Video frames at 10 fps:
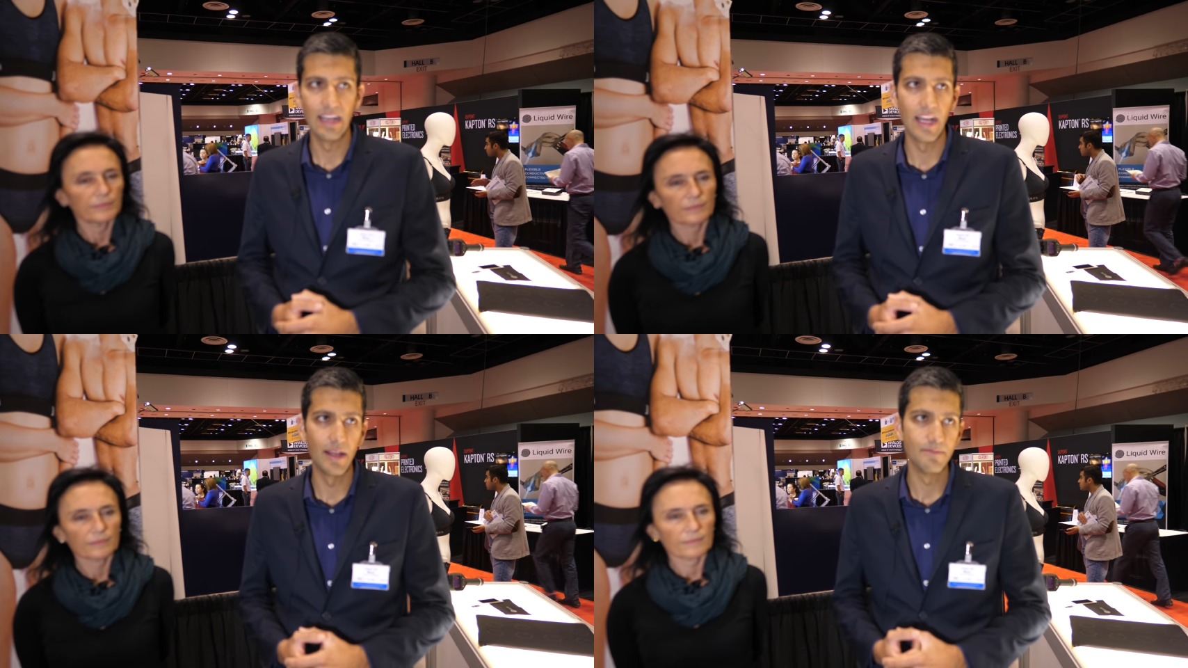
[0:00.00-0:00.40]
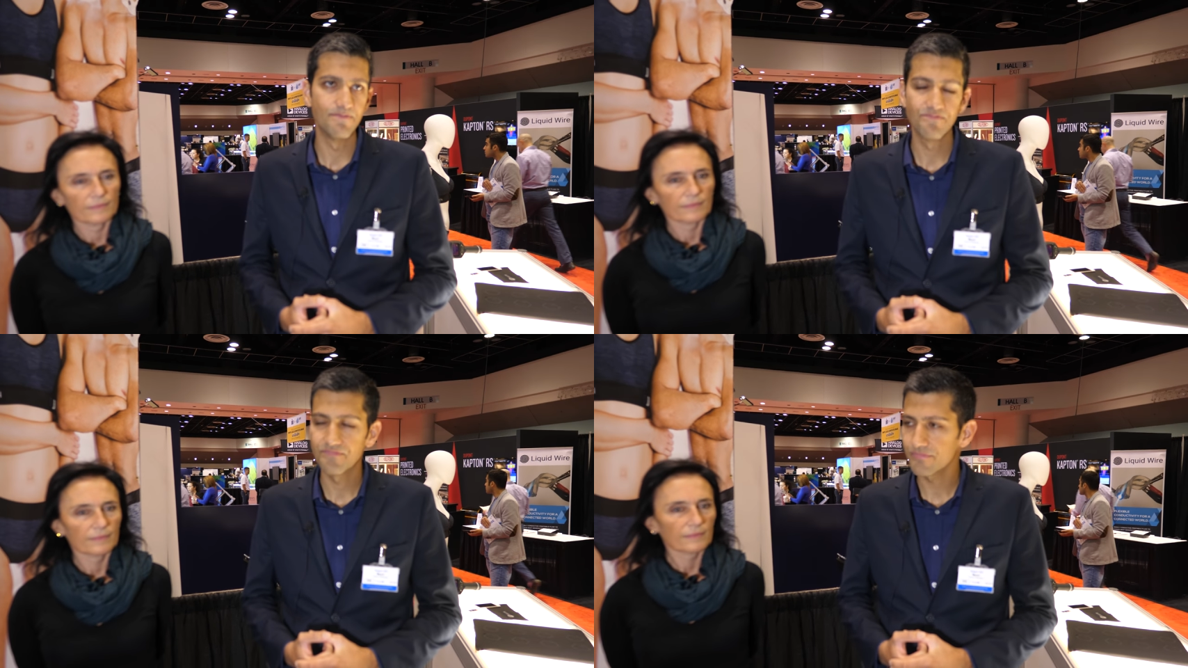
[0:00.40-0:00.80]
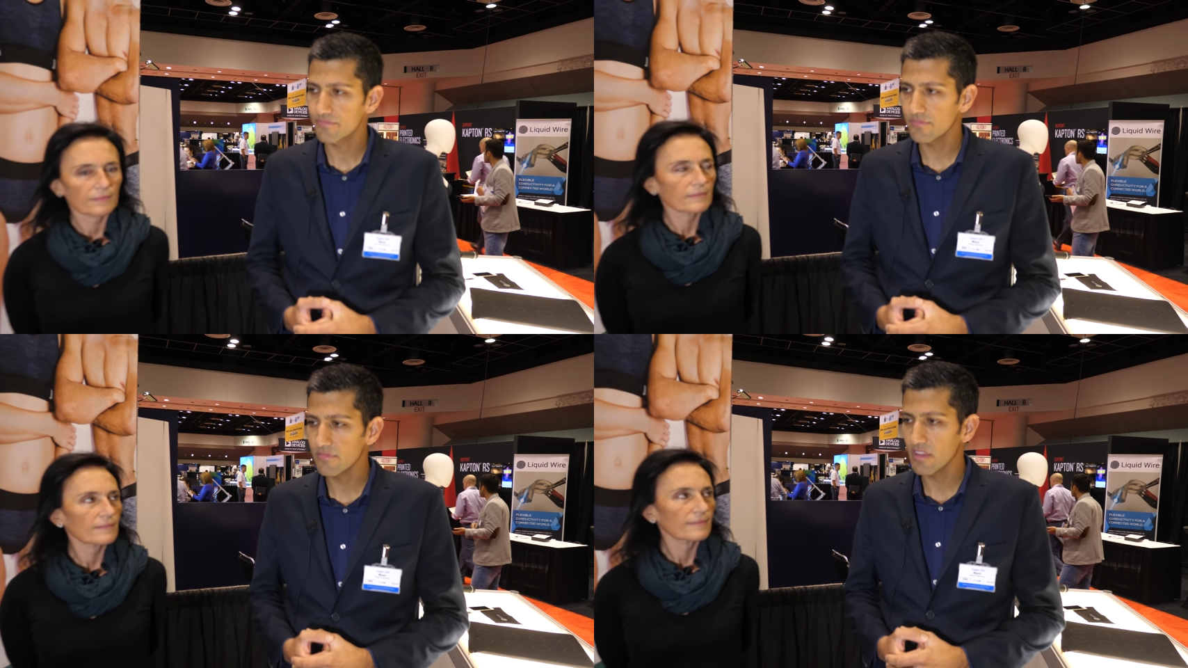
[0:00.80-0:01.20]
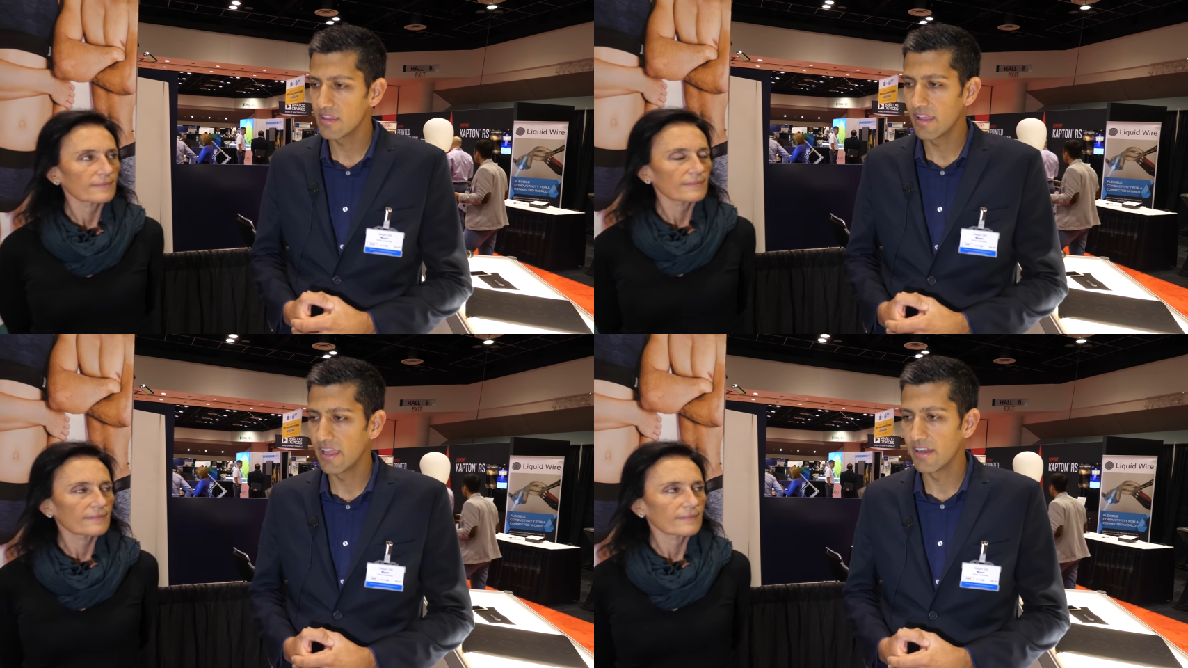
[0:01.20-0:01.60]
Speaker 1: Um,
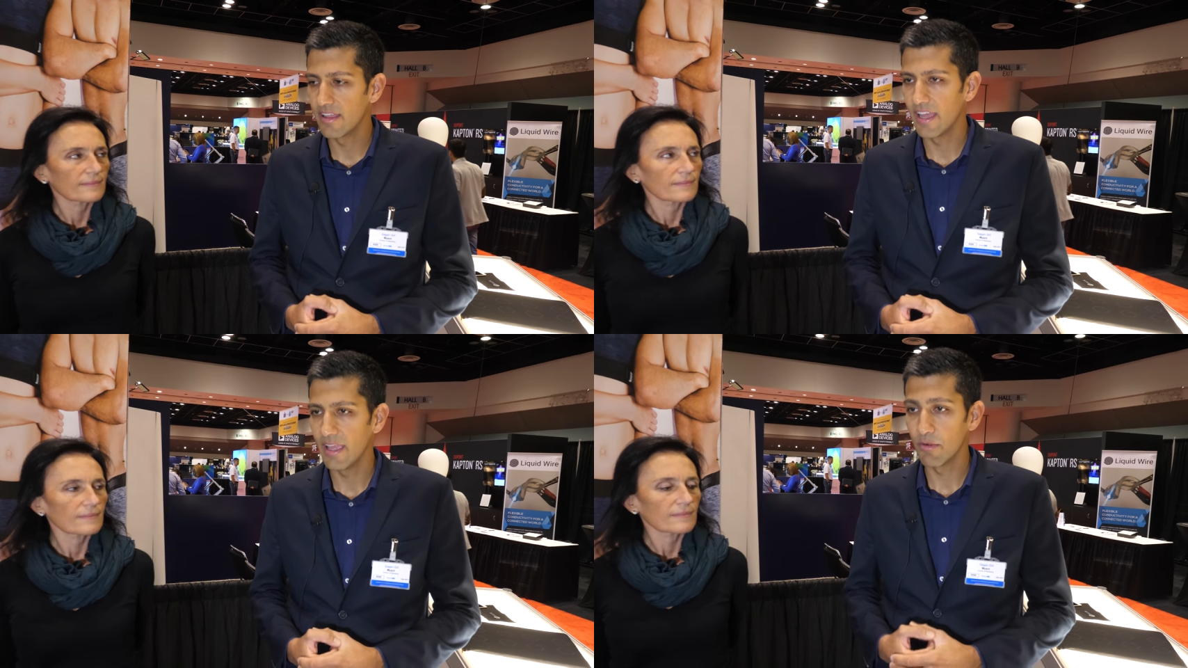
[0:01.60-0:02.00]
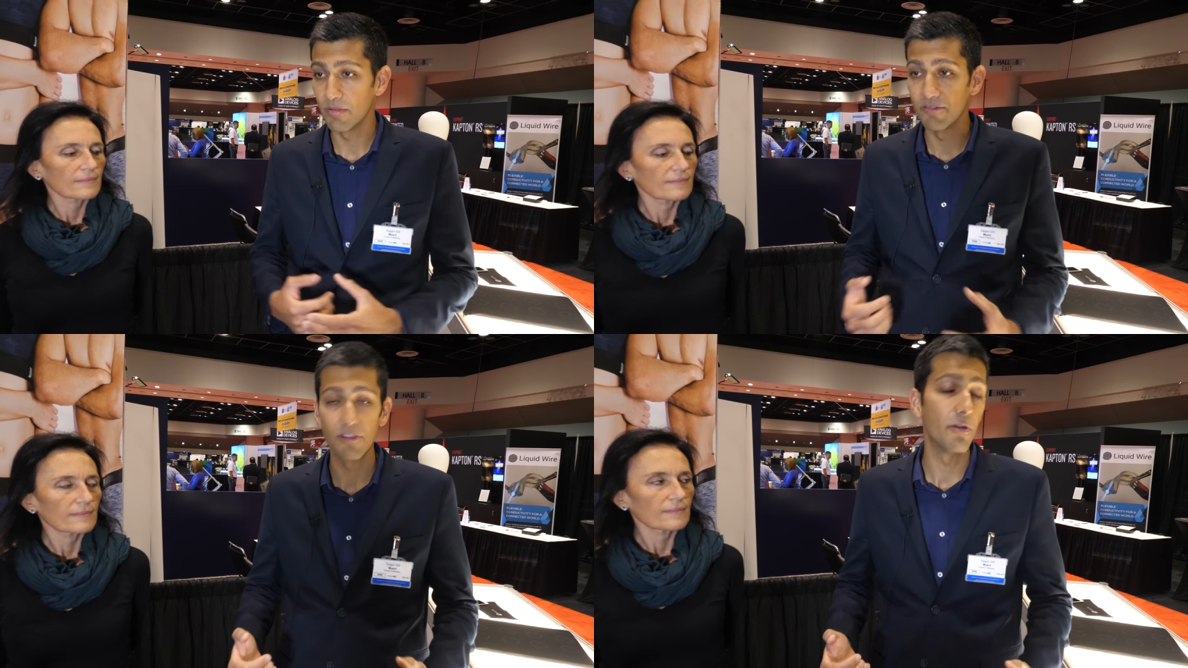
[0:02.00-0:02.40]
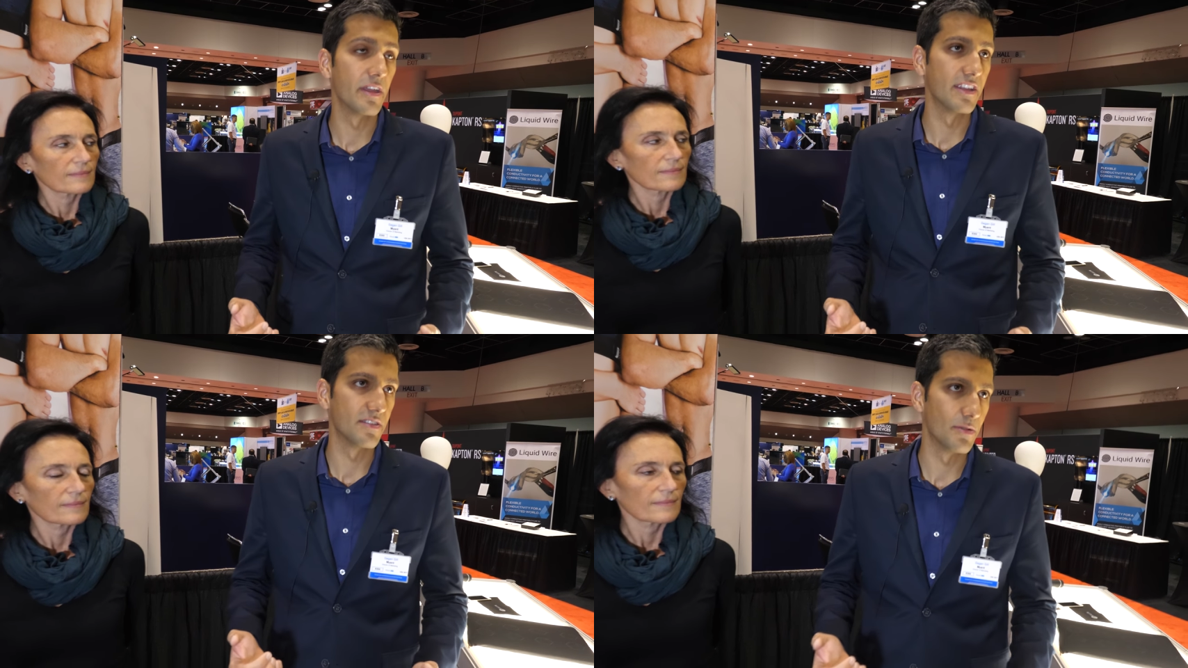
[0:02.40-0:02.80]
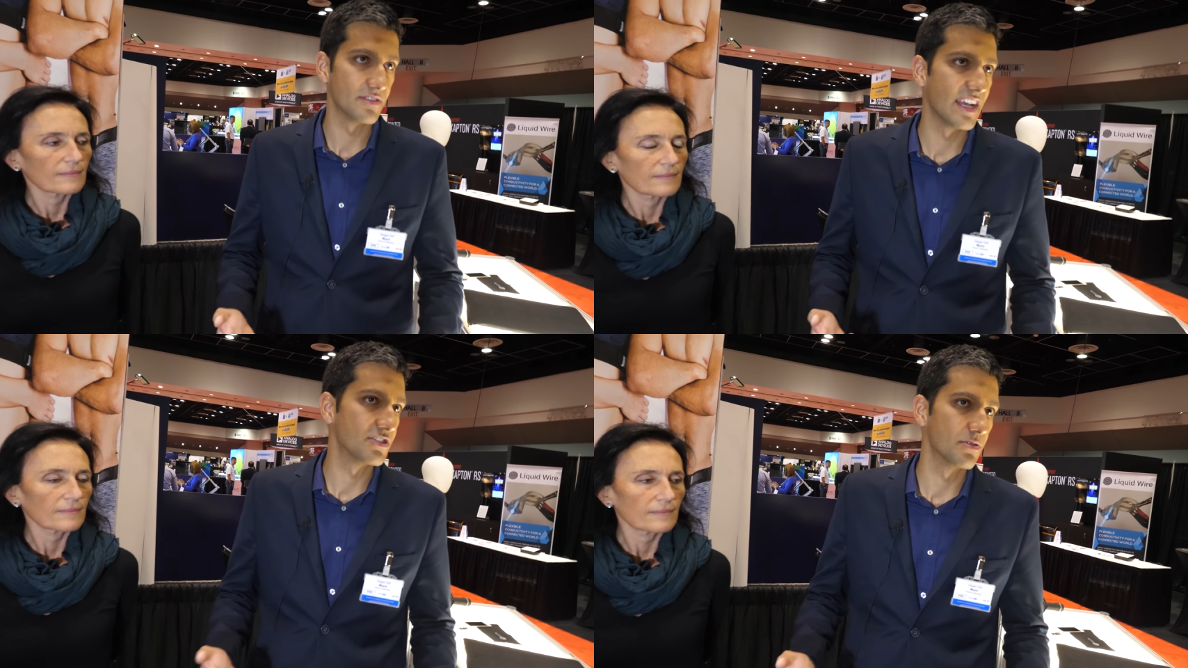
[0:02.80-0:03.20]
and, uh, and we believe clothing is the
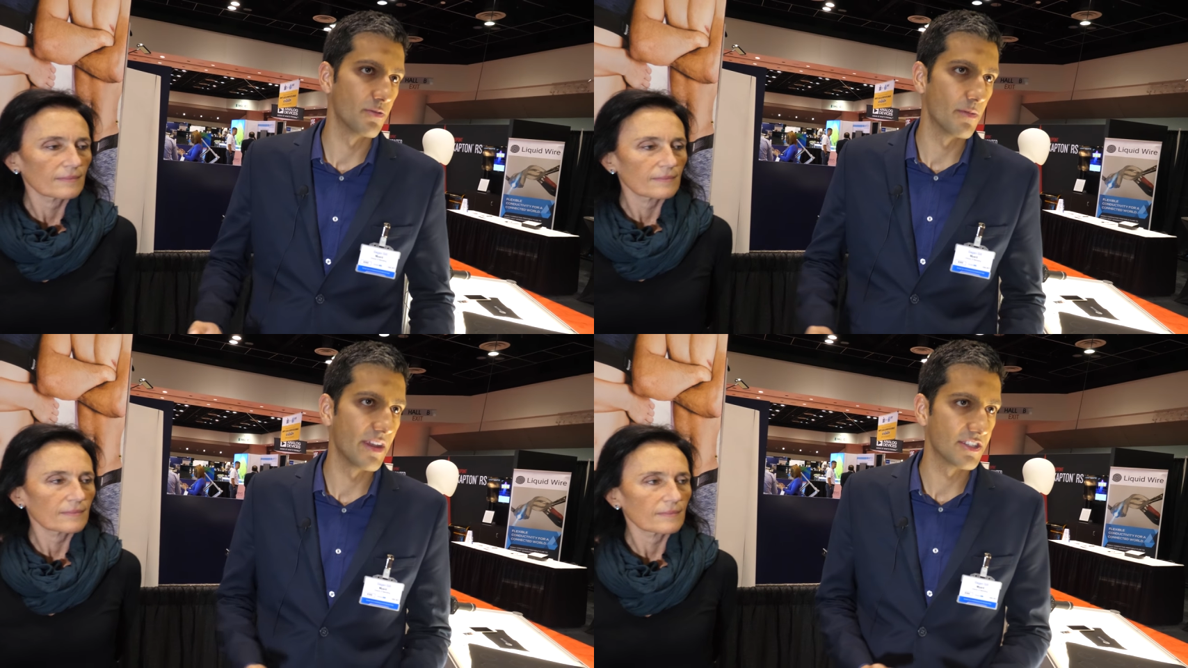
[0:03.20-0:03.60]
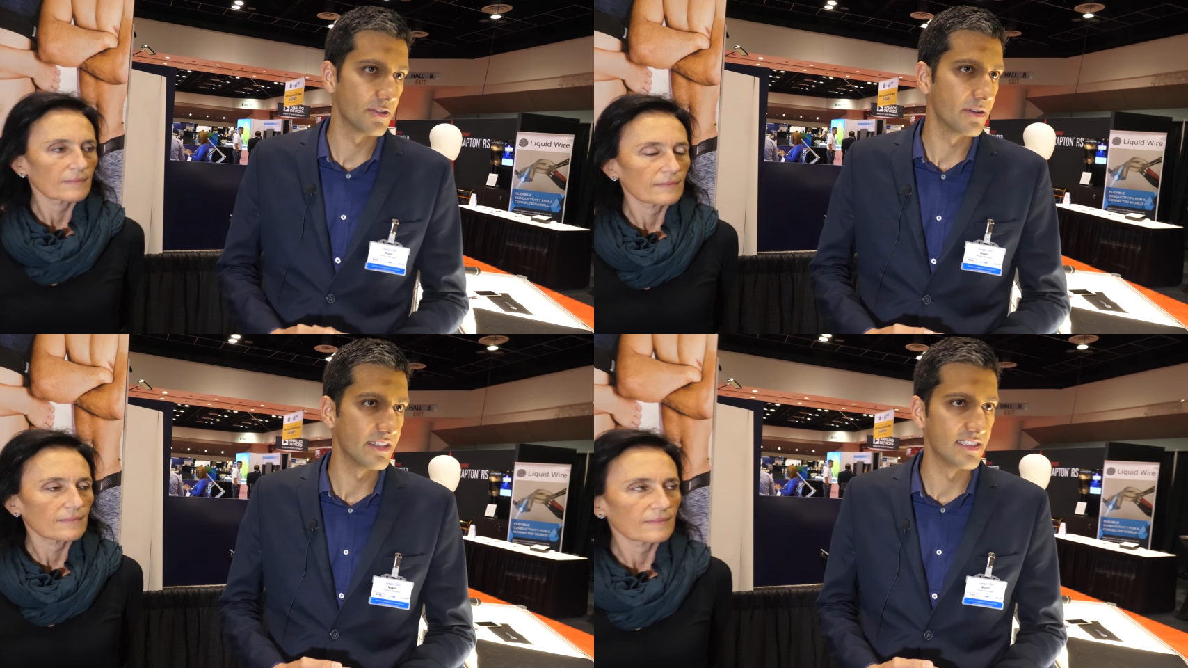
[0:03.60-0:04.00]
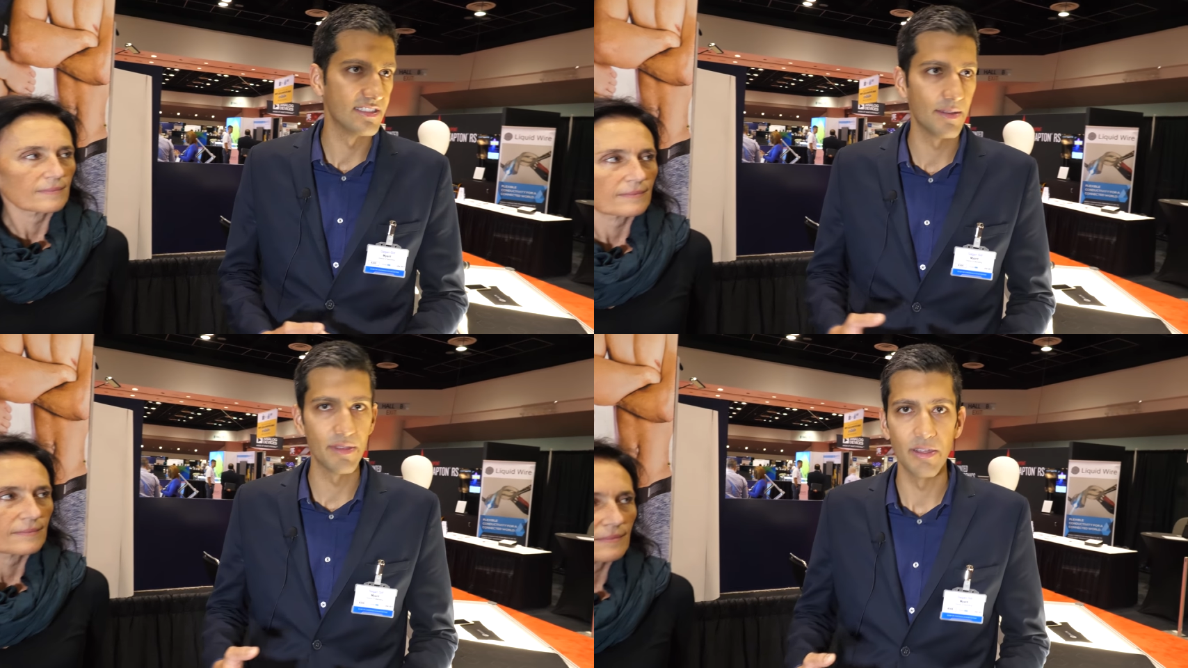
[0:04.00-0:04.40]
most natural form factor there is. It's something